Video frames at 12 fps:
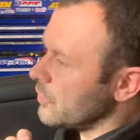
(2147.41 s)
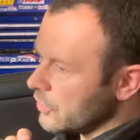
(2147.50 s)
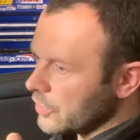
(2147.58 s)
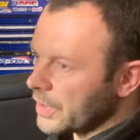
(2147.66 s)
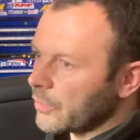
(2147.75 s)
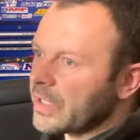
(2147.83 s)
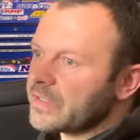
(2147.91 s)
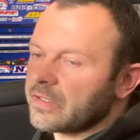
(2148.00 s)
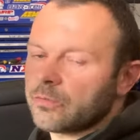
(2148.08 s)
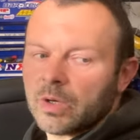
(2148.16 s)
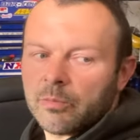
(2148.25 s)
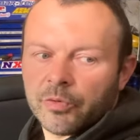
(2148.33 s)
you're gonna race
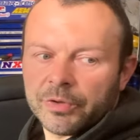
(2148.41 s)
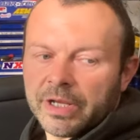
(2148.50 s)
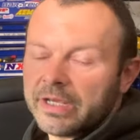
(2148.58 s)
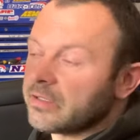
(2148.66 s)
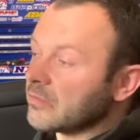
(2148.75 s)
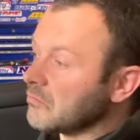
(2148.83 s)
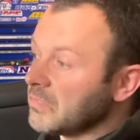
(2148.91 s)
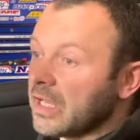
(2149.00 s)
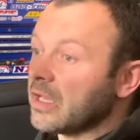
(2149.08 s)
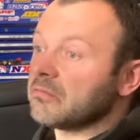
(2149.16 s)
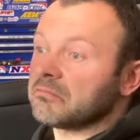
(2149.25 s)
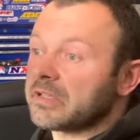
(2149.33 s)
it 1.8.
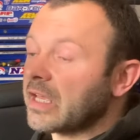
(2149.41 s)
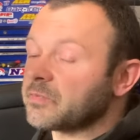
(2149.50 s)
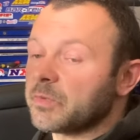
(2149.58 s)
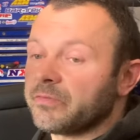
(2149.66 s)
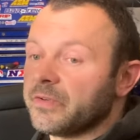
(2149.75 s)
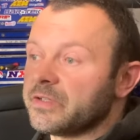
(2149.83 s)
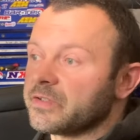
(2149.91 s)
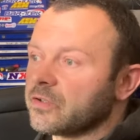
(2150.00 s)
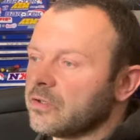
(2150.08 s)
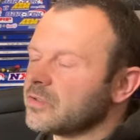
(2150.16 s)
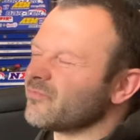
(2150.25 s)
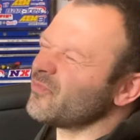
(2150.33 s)
Yeah, that's my first
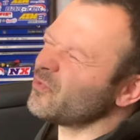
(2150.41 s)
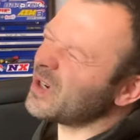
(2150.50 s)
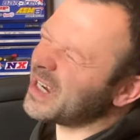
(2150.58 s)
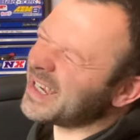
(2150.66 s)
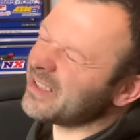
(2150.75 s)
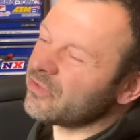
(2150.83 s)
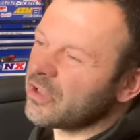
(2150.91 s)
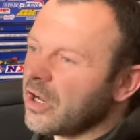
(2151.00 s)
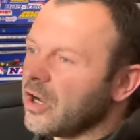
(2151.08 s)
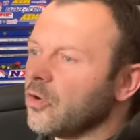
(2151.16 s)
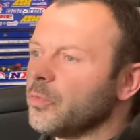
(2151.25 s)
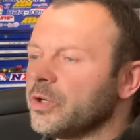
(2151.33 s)
choice. Well,
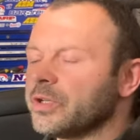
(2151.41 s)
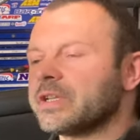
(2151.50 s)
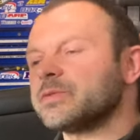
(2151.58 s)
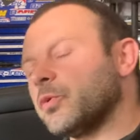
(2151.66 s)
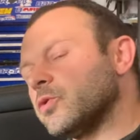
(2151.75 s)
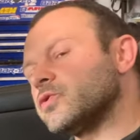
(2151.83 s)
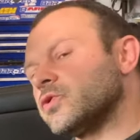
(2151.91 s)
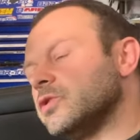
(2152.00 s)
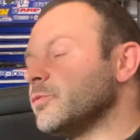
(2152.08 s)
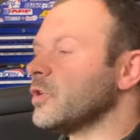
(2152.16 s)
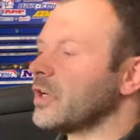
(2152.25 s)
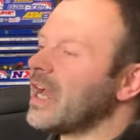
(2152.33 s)
now we're gonna sponsor
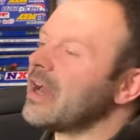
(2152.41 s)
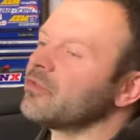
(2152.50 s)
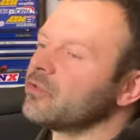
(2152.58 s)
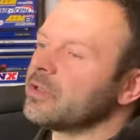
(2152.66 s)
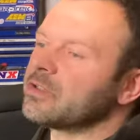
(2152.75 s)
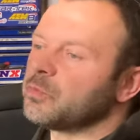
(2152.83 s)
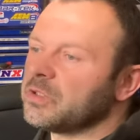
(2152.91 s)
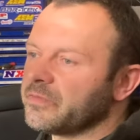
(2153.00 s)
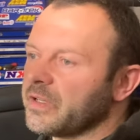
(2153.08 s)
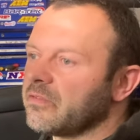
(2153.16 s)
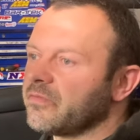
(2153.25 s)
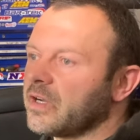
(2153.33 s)
you. We're gonna have to race with the
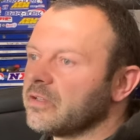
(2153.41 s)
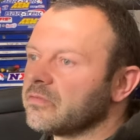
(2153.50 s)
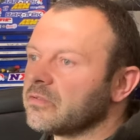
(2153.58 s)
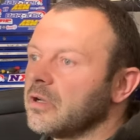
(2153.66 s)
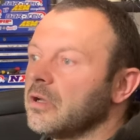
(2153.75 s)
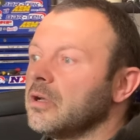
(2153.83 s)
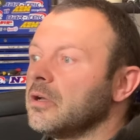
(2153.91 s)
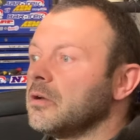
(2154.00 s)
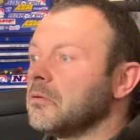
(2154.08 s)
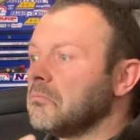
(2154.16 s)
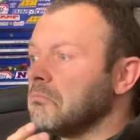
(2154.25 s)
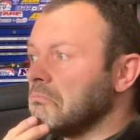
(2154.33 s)
VR5.
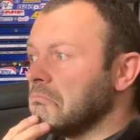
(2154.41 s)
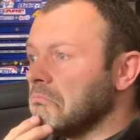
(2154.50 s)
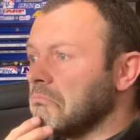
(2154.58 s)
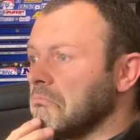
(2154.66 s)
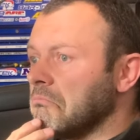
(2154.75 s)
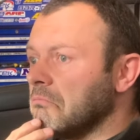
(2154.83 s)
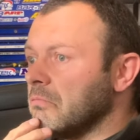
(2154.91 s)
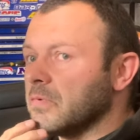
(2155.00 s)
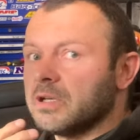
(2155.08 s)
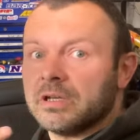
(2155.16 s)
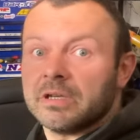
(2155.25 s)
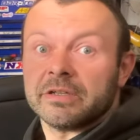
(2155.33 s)
Mm.
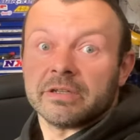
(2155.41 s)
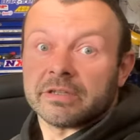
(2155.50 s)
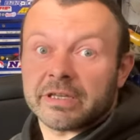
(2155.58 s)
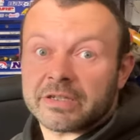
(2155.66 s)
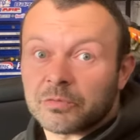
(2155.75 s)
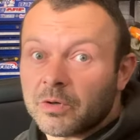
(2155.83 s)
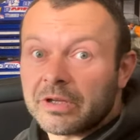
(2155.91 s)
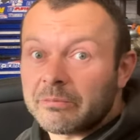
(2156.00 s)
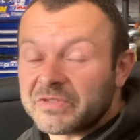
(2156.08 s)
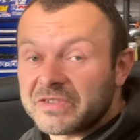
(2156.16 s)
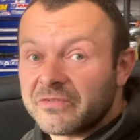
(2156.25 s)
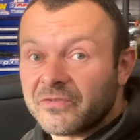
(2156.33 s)
Guess what?
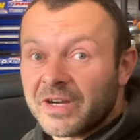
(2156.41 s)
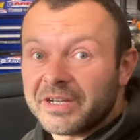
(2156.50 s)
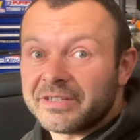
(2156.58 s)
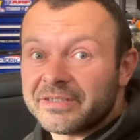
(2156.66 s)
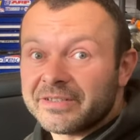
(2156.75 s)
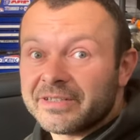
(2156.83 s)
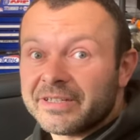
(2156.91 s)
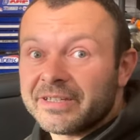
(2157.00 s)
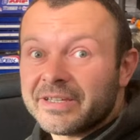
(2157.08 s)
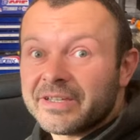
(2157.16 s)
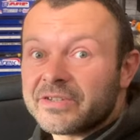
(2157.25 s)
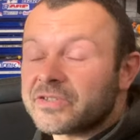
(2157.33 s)
Still fine. Yeah,
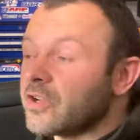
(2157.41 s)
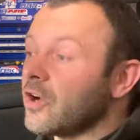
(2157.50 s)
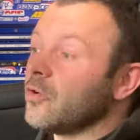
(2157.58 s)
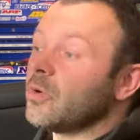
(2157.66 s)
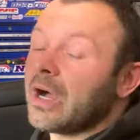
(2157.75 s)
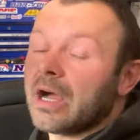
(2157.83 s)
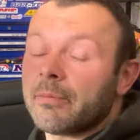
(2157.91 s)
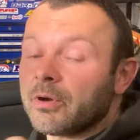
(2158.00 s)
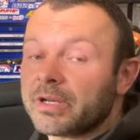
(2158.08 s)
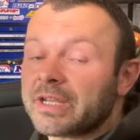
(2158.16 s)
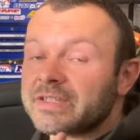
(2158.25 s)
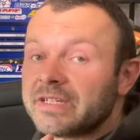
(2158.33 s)
it's still so great. I'm
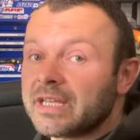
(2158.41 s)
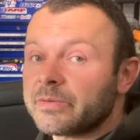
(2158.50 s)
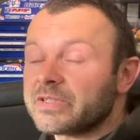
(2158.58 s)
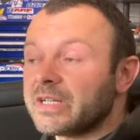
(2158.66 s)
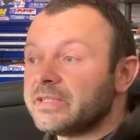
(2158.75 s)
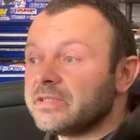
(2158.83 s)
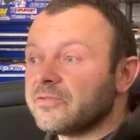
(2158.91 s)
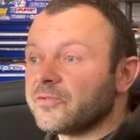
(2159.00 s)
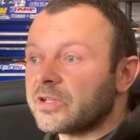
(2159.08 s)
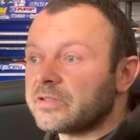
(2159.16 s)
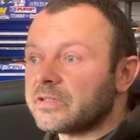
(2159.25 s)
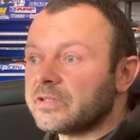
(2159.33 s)
gonna say that slightly
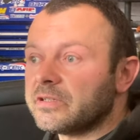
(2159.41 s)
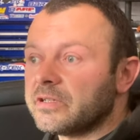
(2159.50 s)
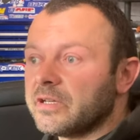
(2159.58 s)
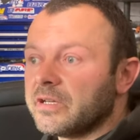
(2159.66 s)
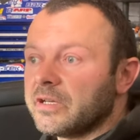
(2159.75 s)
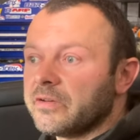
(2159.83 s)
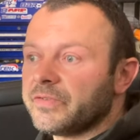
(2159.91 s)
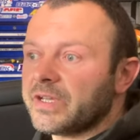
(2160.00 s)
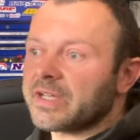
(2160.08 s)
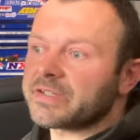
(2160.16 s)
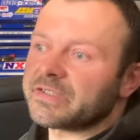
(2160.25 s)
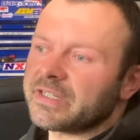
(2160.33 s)
differently.
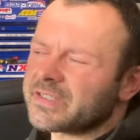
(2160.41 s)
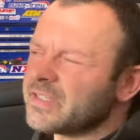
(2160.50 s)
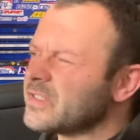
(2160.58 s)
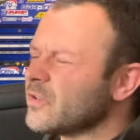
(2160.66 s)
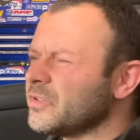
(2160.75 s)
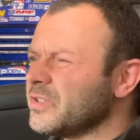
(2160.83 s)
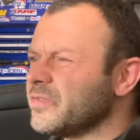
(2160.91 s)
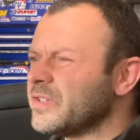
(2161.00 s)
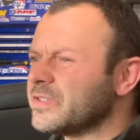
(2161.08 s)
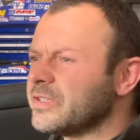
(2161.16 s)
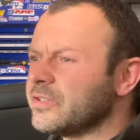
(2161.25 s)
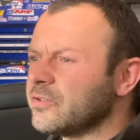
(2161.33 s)
VR6 is only
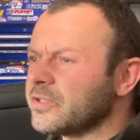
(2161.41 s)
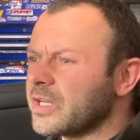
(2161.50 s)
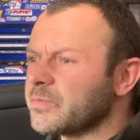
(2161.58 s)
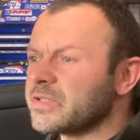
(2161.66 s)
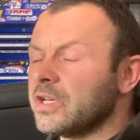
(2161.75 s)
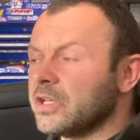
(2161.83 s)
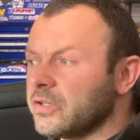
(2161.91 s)
13 kilograms.